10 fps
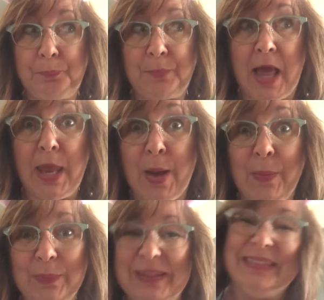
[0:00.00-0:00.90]

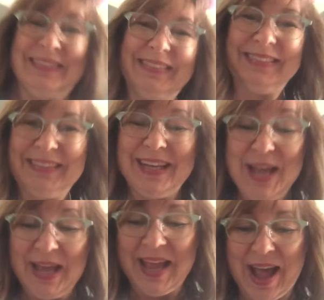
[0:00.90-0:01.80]
Hello.
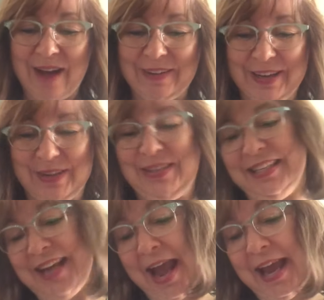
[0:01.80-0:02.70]
How are you
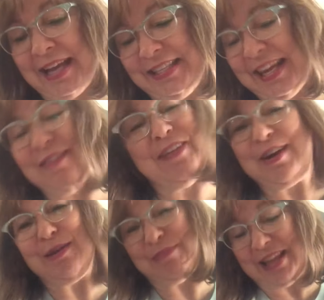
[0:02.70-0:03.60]
today? I said,
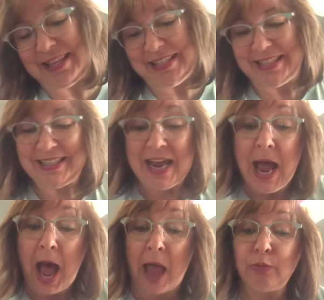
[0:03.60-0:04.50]
very pleasant.
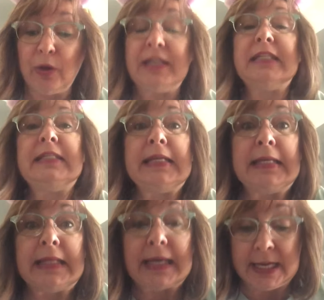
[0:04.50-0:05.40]
I'm going to sit
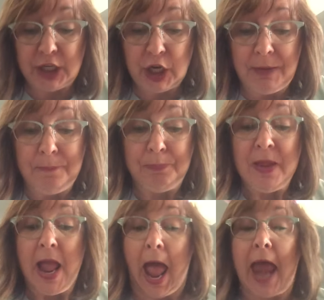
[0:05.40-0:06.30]
in the kitchen
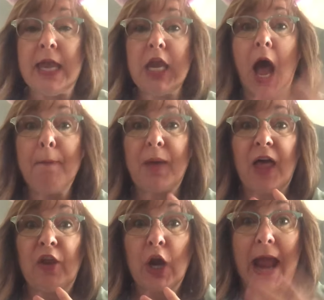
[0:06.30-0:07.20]
and not
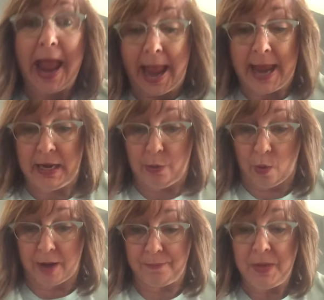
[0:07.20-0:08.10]
bother
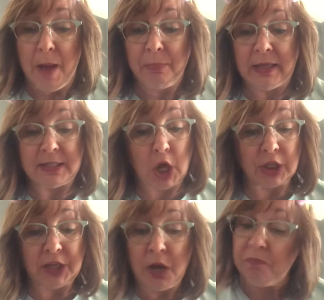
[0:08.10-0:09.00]
anyone. Plus
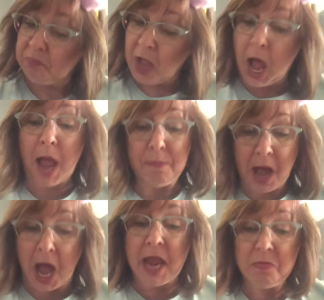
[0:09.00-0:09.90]
also, I
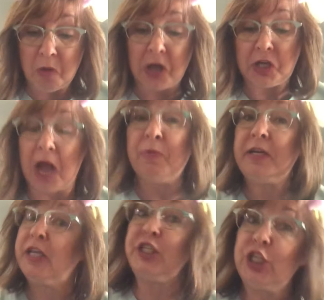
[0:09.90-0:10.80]
might watch
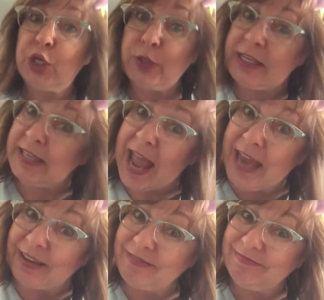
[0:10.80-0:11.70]
Eyewitness News at 10.